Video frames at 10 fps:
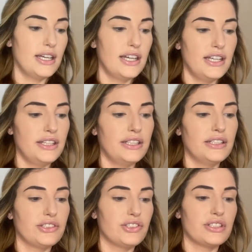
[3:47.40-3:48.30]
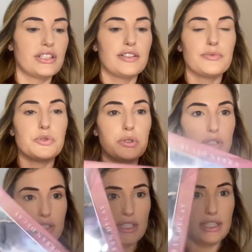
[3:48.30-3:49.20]
and then it just comes with
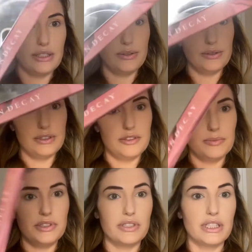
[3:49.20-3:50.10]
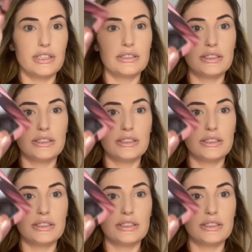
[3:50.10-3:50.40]
this like cool little mirror.